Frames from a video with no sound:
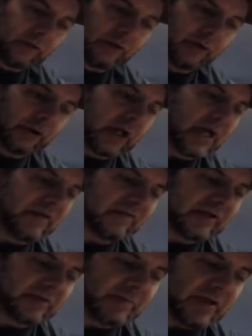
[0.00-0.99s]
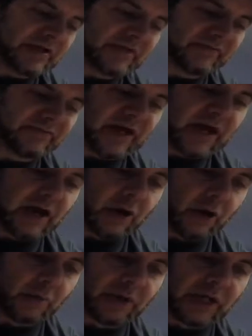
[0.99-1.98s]
they're kind of expensive
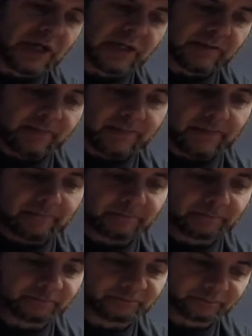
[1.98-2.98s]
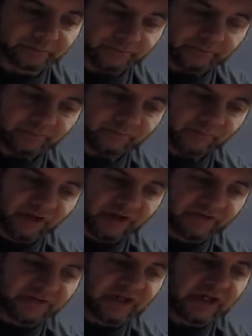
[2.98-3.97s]
now, but
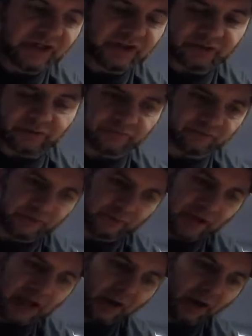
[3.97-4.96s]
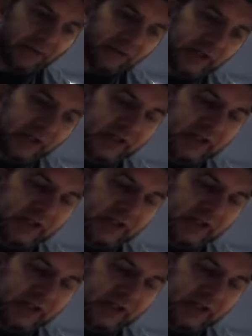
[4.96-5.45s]
because each, to buy all three of